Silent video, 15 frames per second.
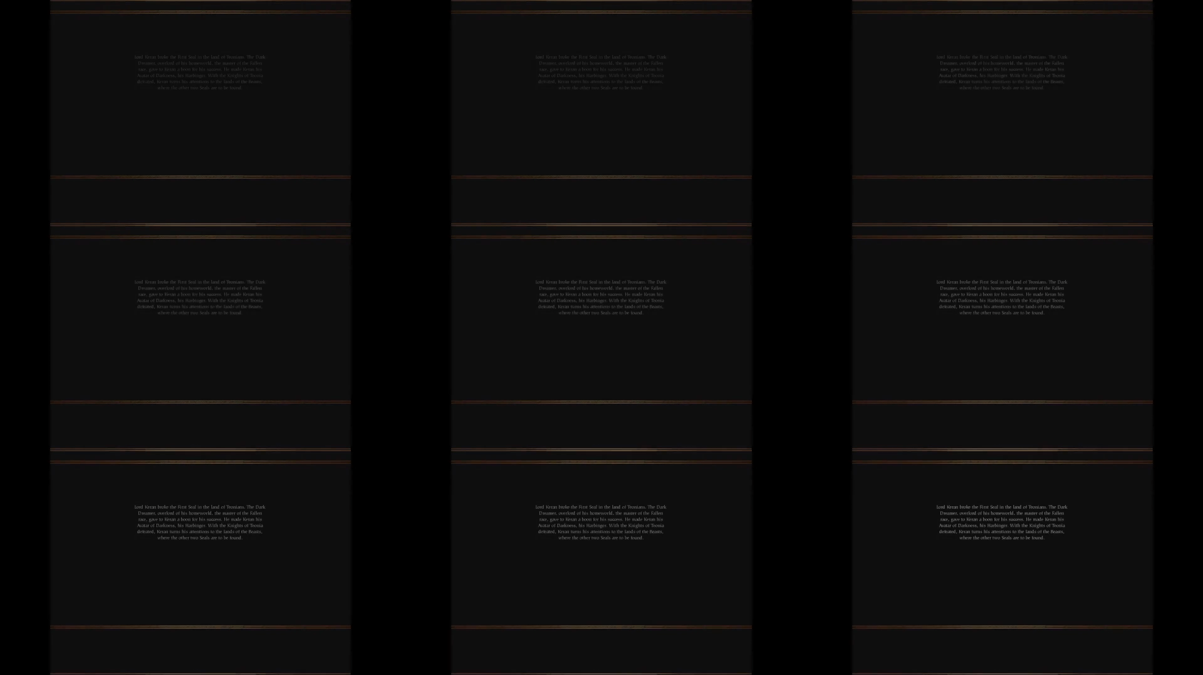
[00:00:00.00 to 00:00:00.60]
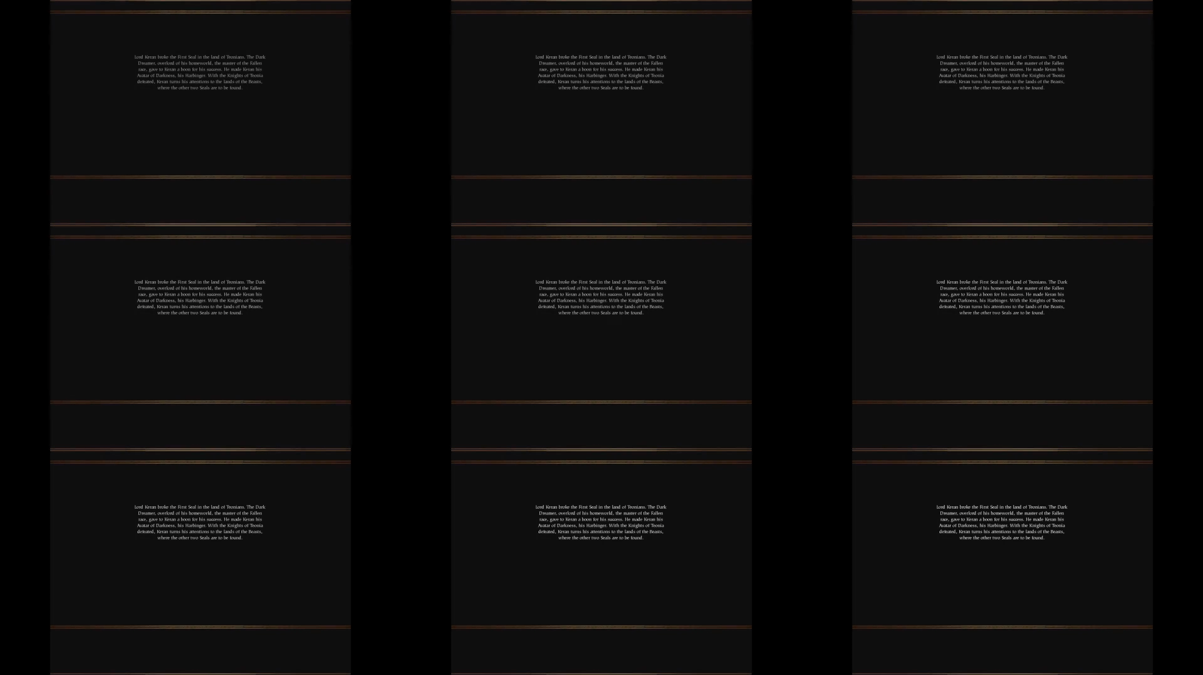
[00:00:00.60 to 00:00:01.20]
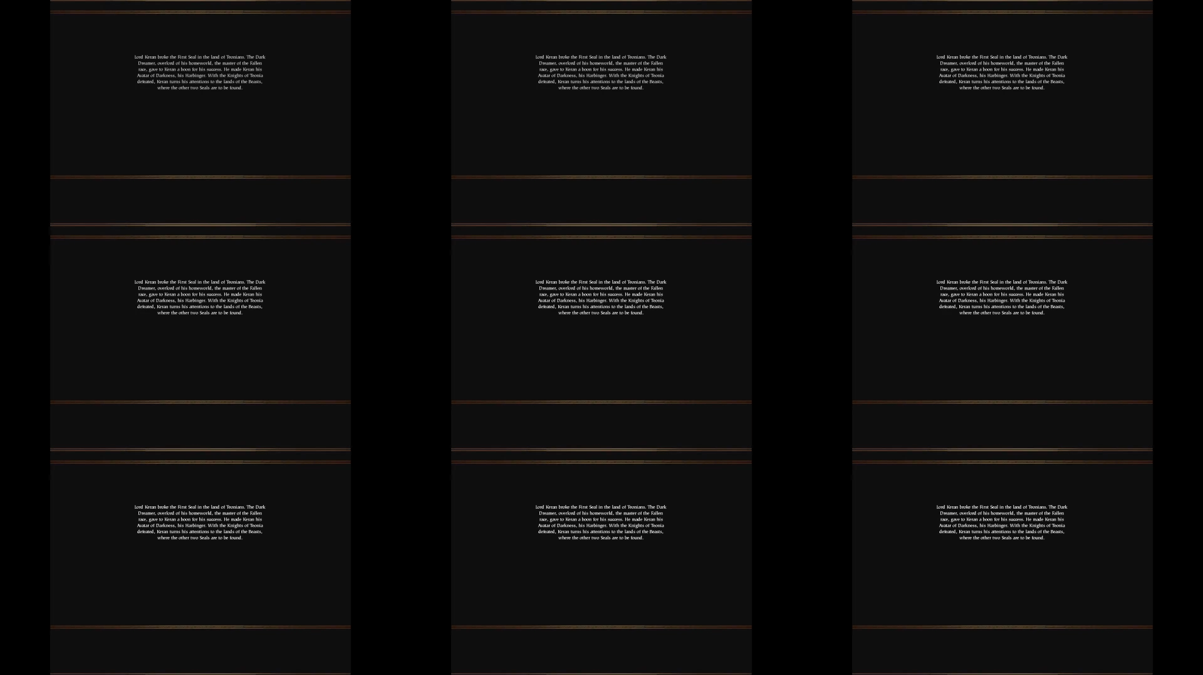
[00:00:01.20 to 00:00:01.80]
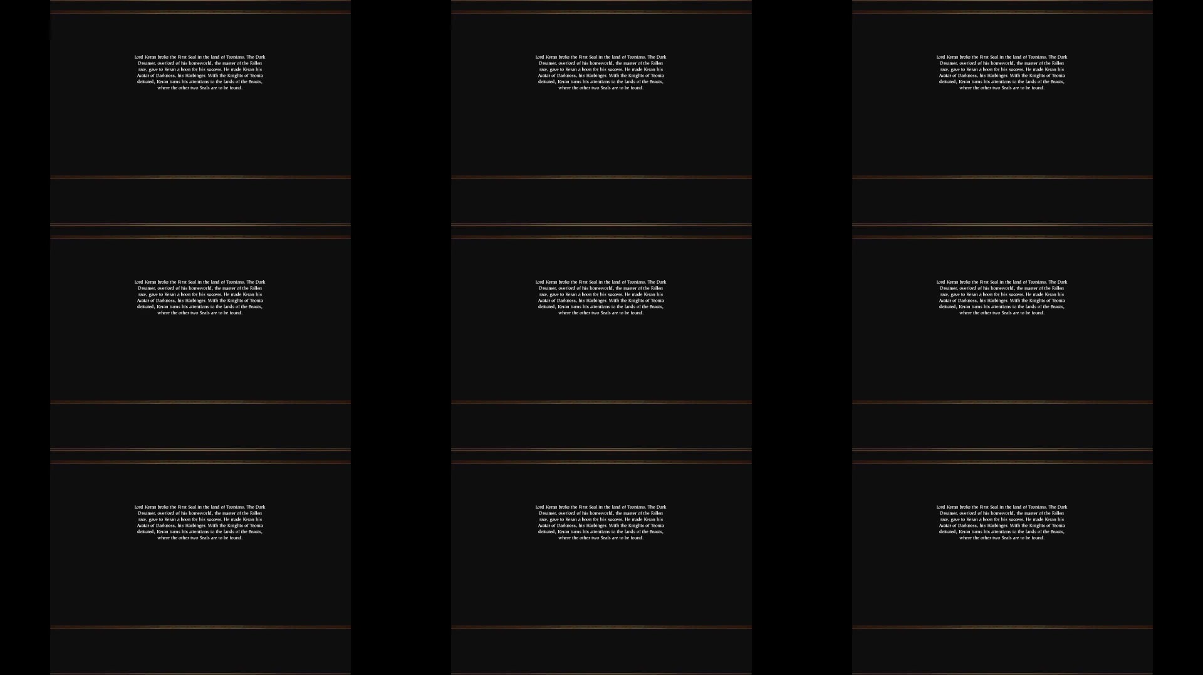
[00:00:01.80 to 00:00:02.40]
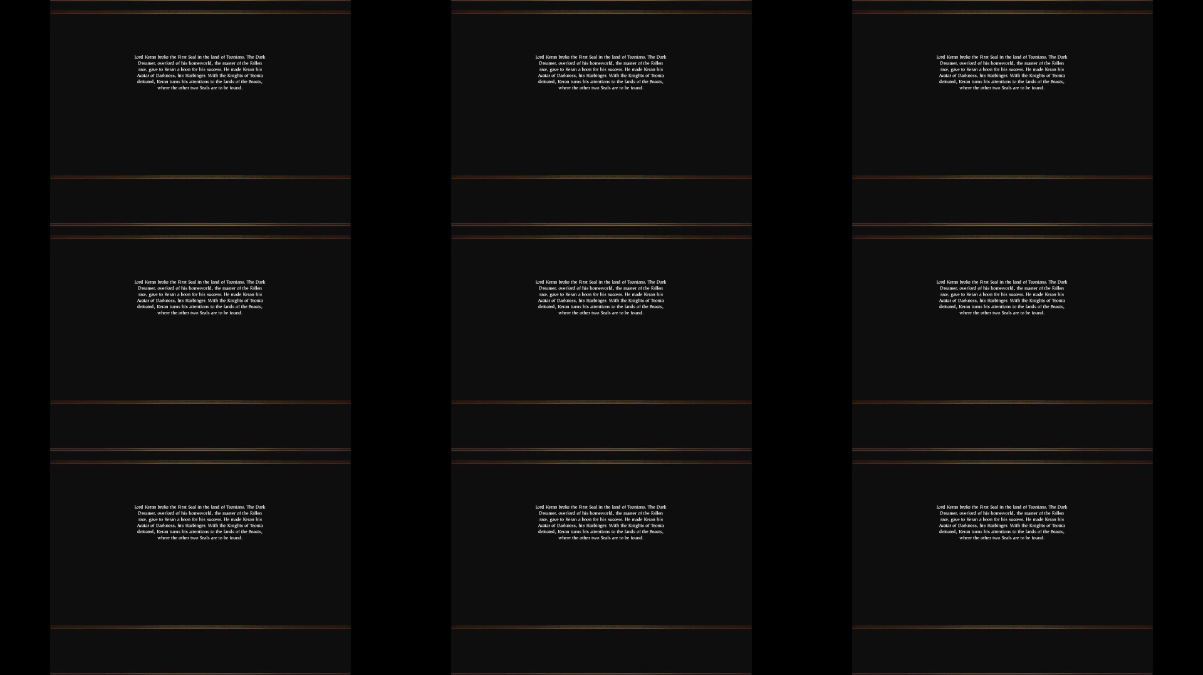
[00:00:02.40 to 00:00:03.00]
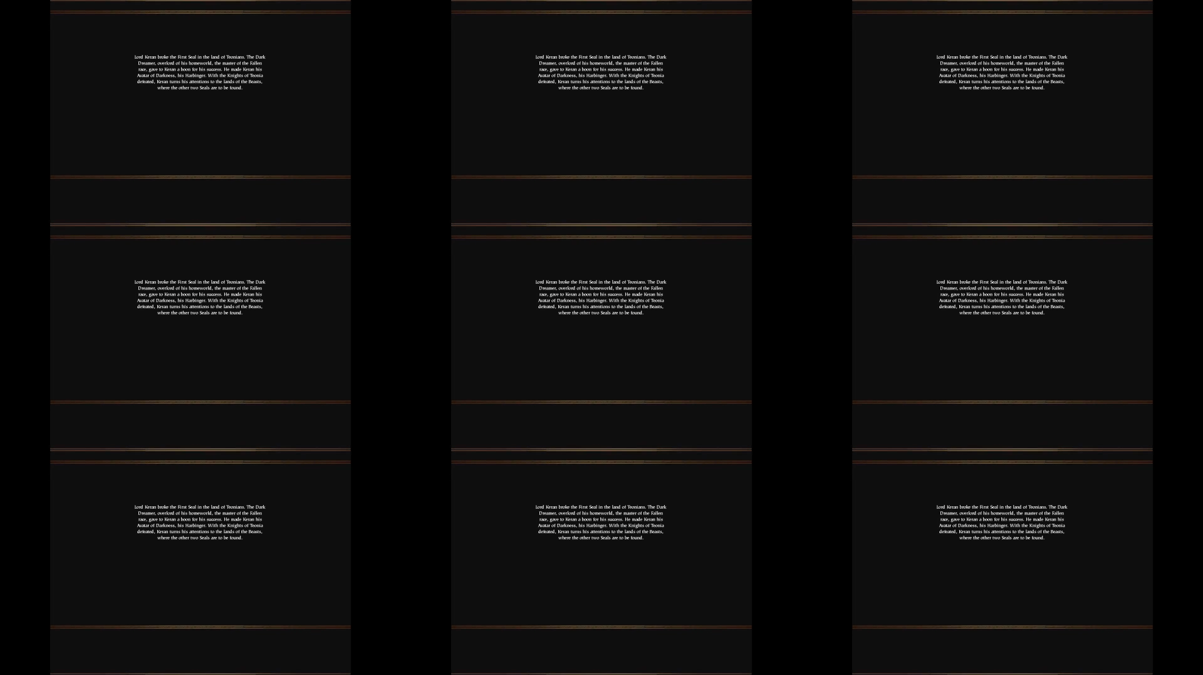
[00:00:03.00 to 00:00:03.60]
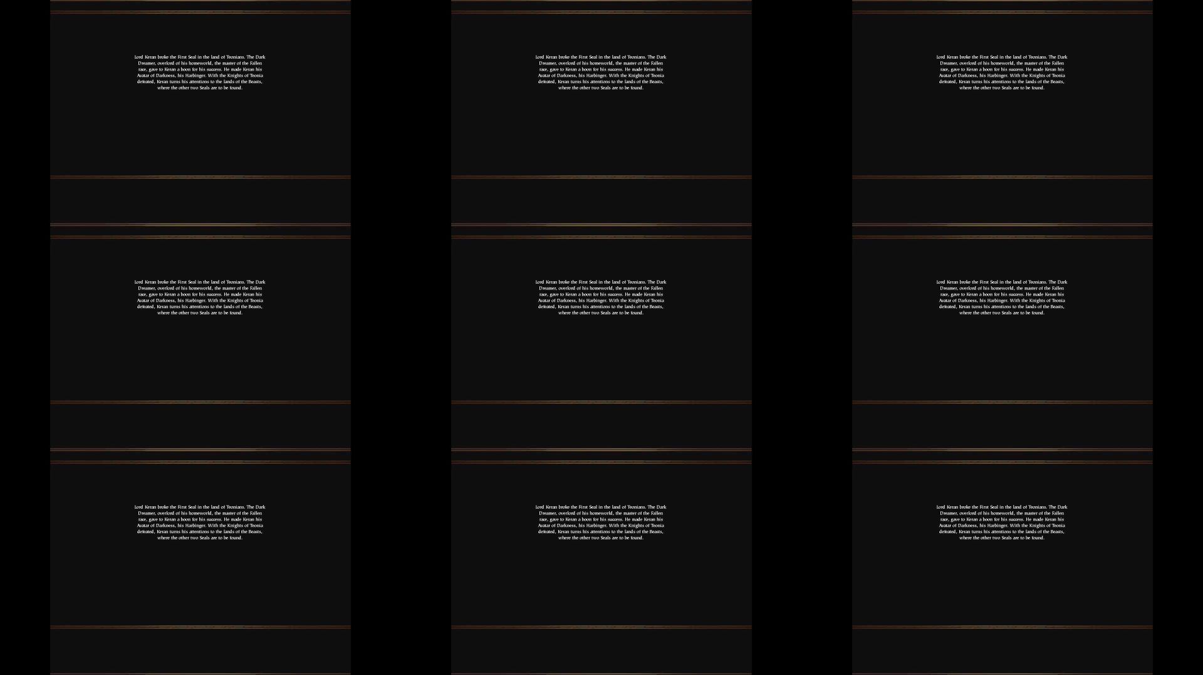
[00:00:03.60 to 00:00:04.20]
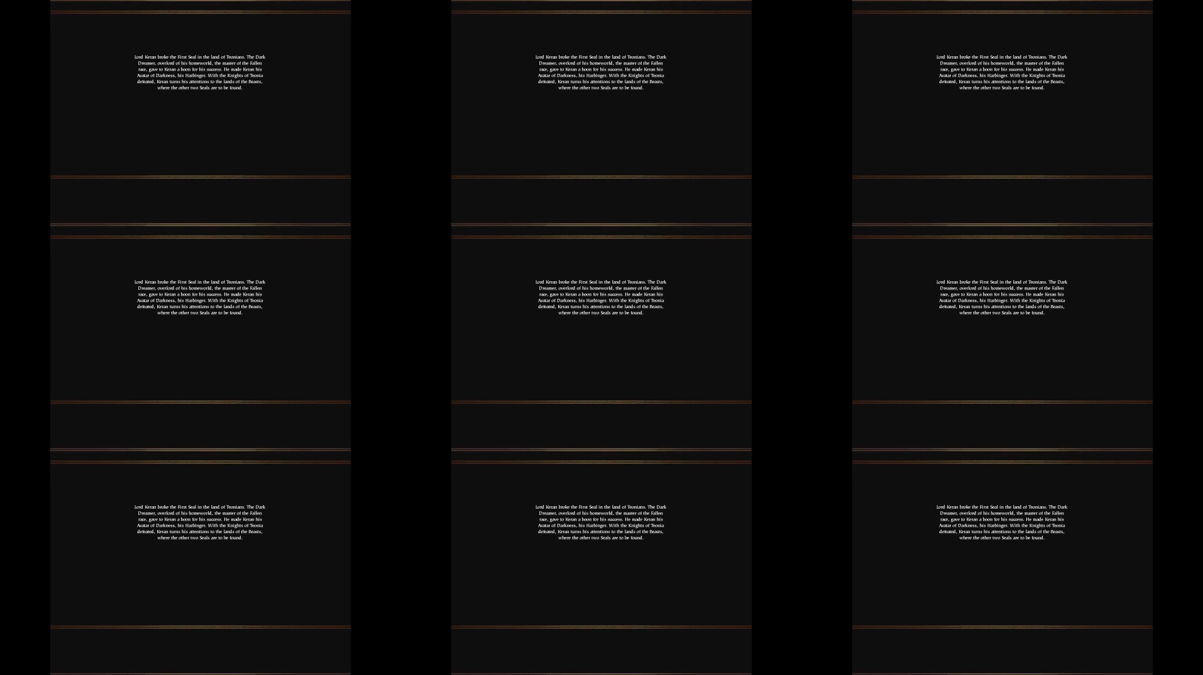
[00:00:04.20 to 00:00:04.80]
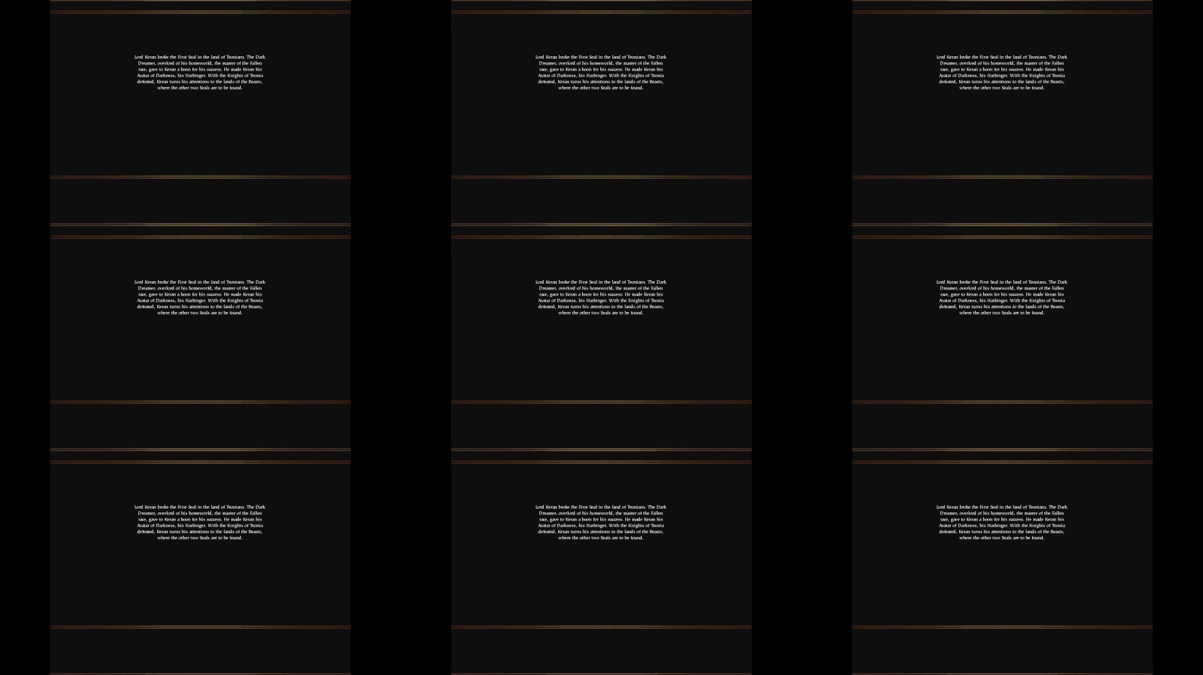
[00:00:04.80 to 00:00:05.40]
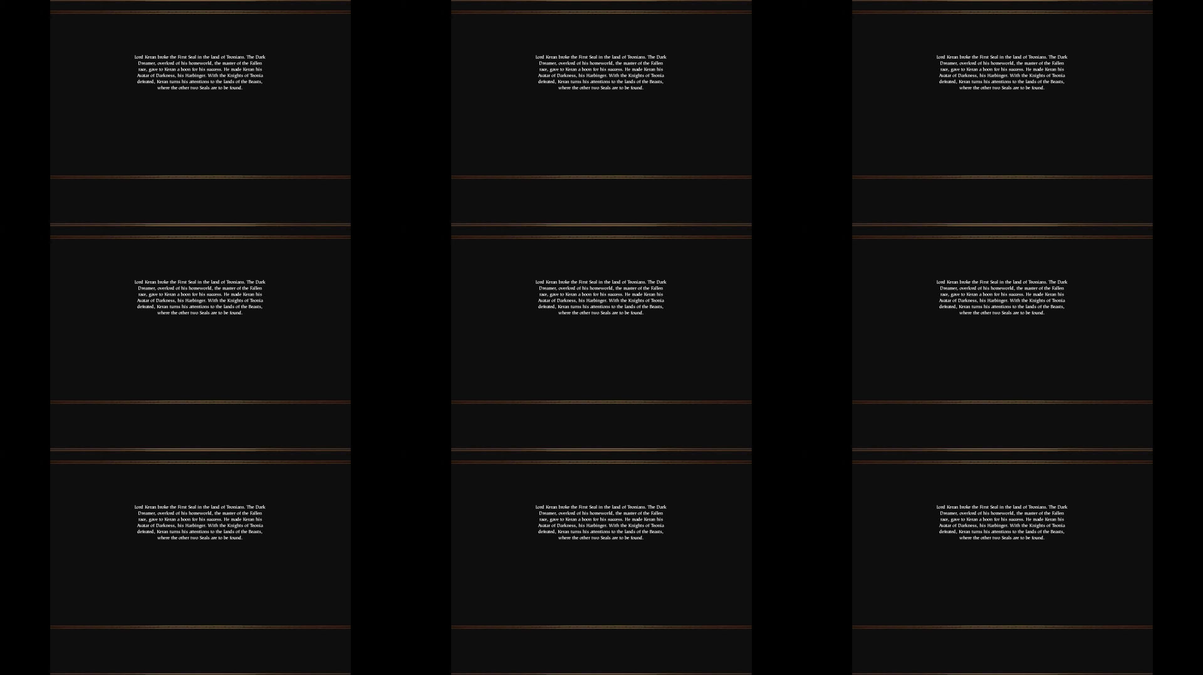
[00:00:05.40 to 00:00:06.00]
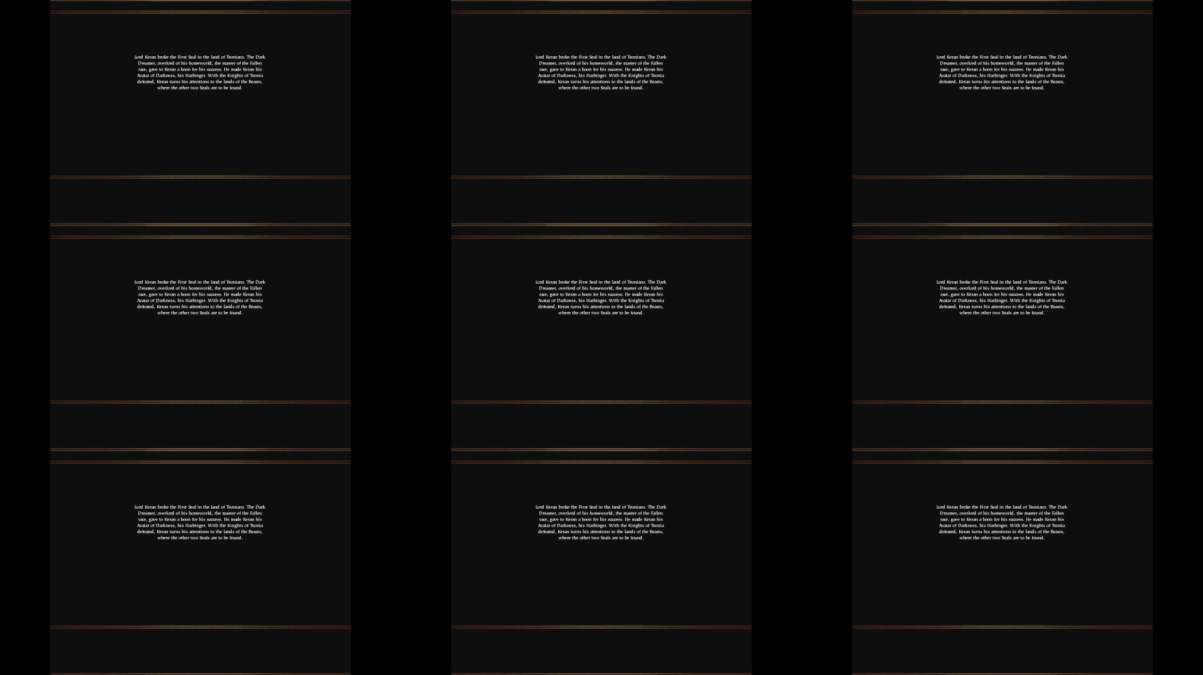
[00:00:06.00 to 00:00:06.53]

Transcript: Nobody's mouth can be seen.